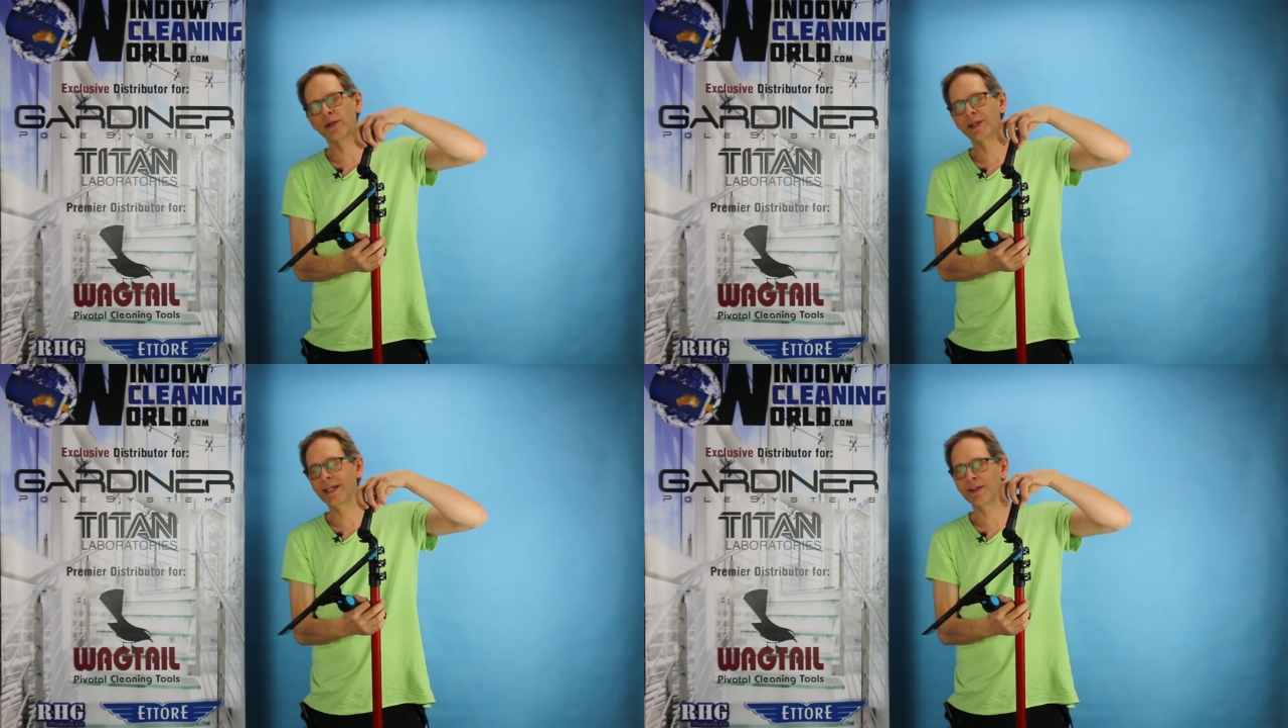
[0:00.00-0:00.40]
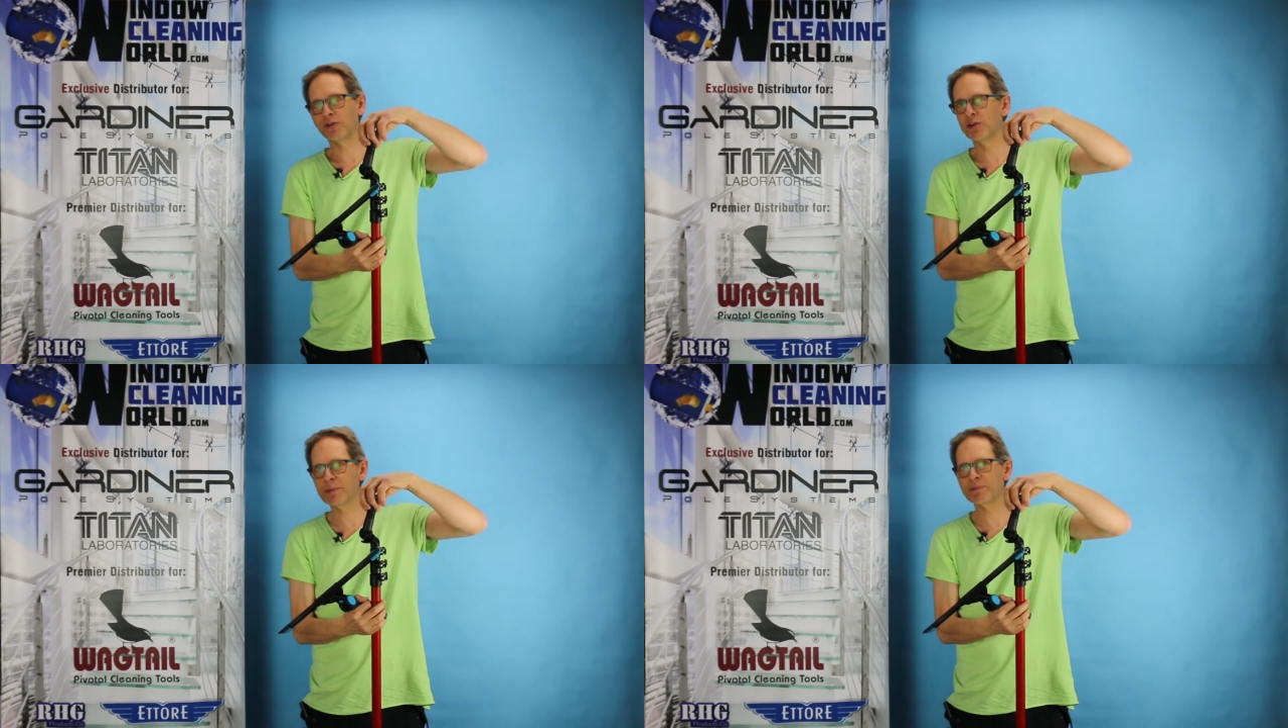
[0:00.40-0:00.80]
near the
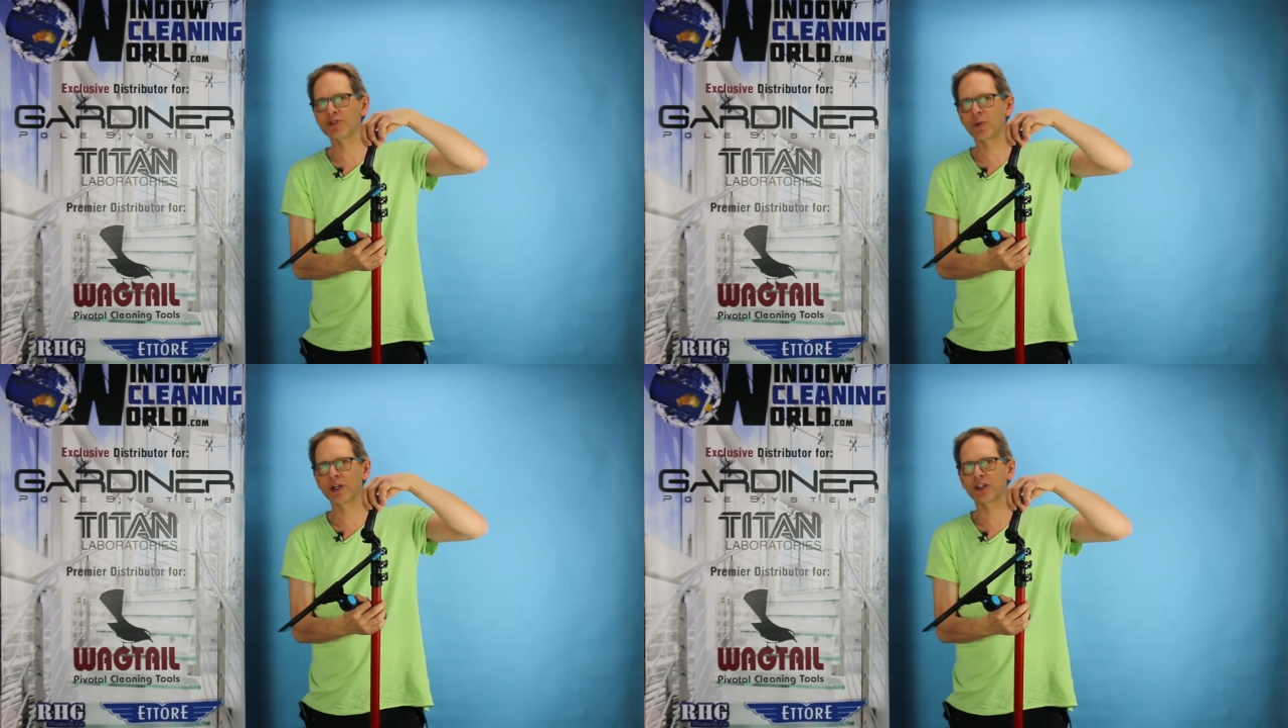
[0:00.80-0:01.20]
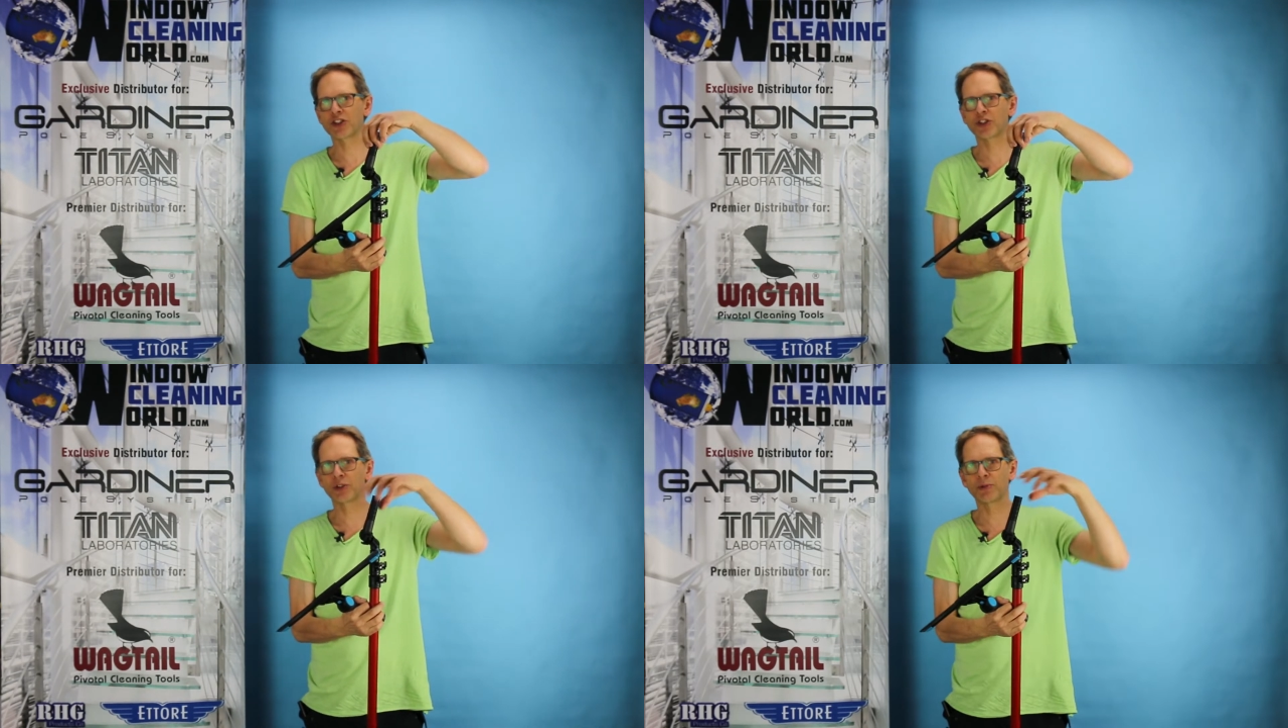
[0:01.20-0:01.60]
ribs where it
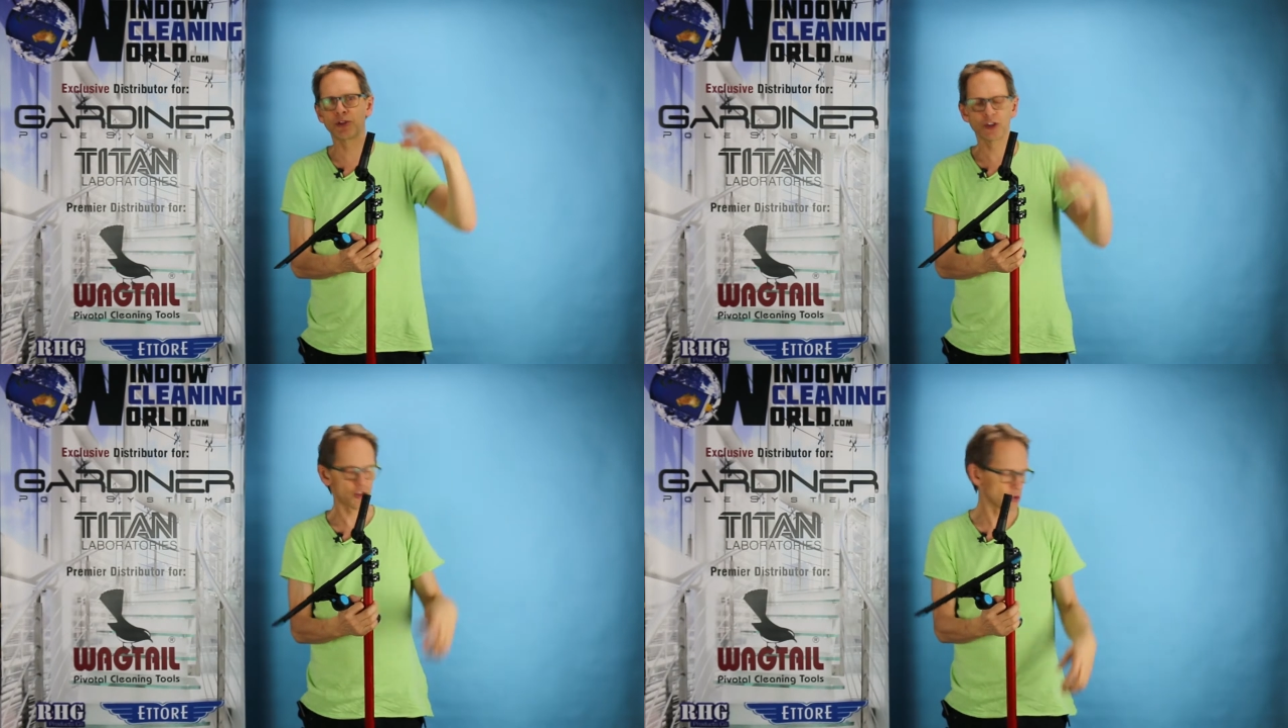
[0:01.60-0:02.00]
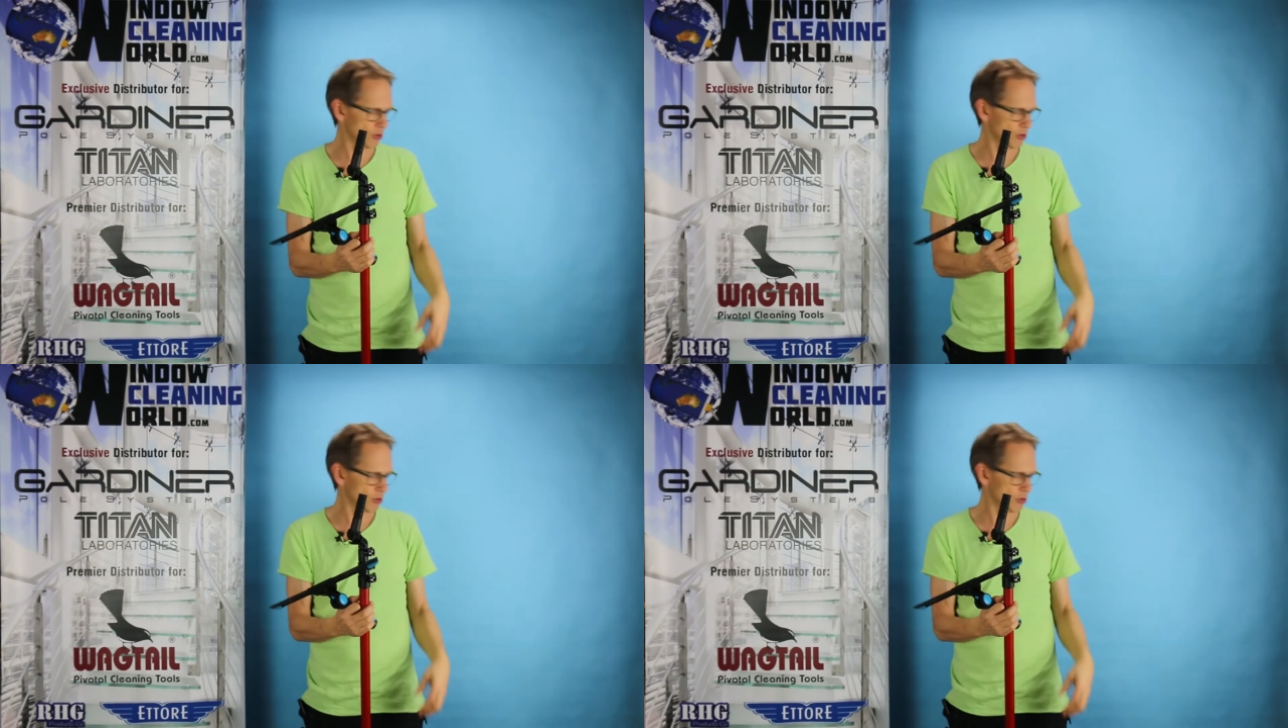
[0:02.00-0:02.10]
should